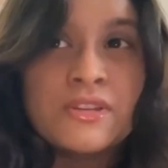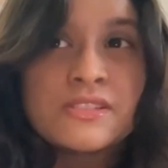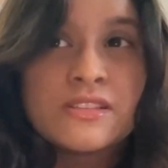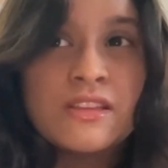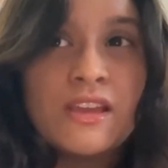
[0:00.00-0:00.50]

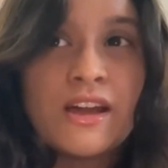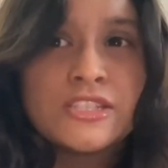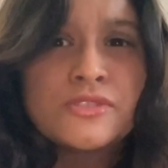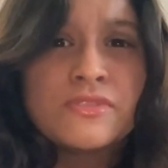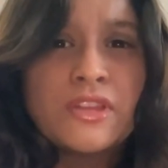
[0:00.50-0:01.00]
Recently, I
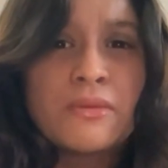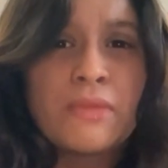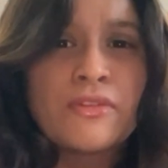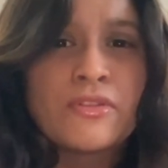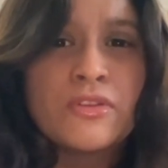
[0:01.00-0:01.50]
just feel like
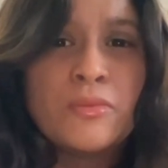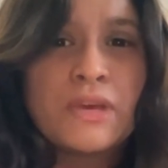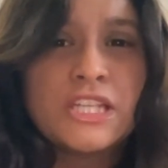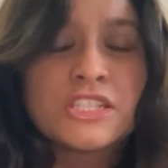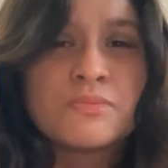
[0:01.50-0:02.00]
my For You
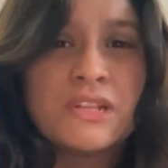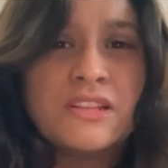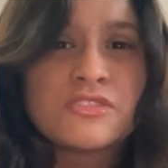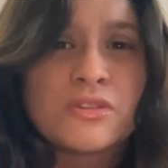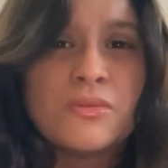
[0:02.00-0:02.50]
page has
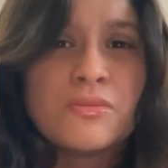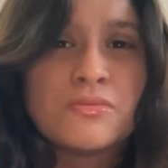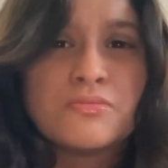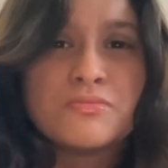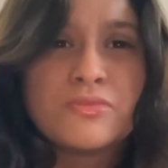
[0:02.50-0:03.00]
been
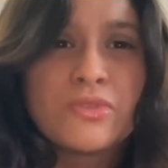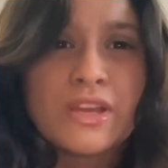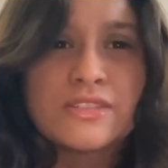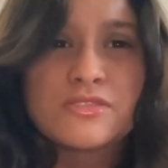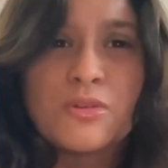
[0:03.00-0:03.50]
so
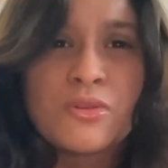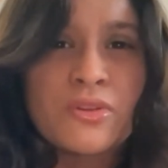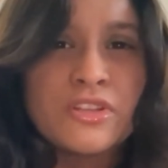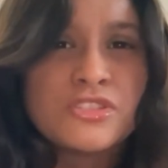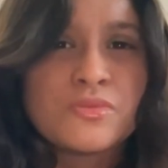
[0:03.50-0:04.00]

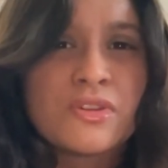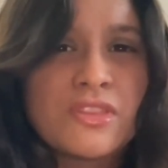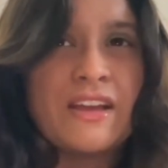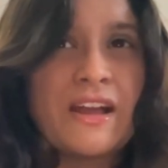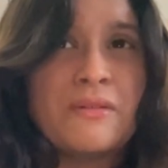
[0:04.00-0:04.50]
cringe-worthy.